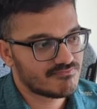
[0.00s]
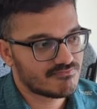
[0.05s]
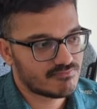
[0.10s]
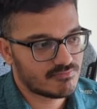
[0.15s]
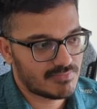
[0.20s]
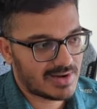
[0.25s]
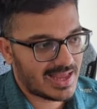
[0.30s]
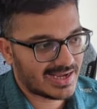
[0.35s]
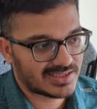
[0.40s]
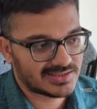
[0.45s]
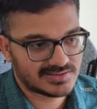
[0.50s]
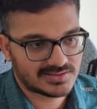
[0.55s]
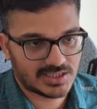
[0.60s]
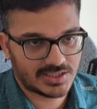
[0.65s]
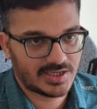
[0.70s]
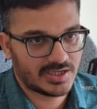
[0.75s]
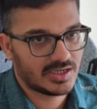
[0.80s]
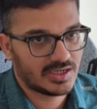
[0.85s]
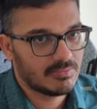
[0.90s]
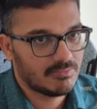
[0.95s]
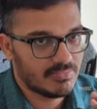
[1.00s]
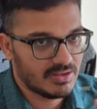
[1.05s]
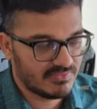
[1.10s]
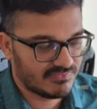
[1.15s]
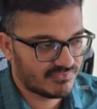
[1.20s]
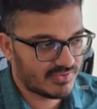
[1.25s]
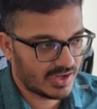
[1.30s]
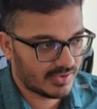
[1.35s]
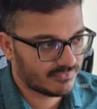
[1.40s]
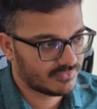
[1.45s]
Black is threatening
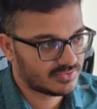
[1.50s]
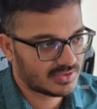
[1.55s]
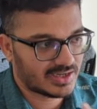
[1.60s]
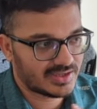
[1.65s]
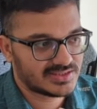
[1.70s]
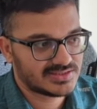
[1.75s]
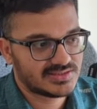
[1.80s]
b5. That is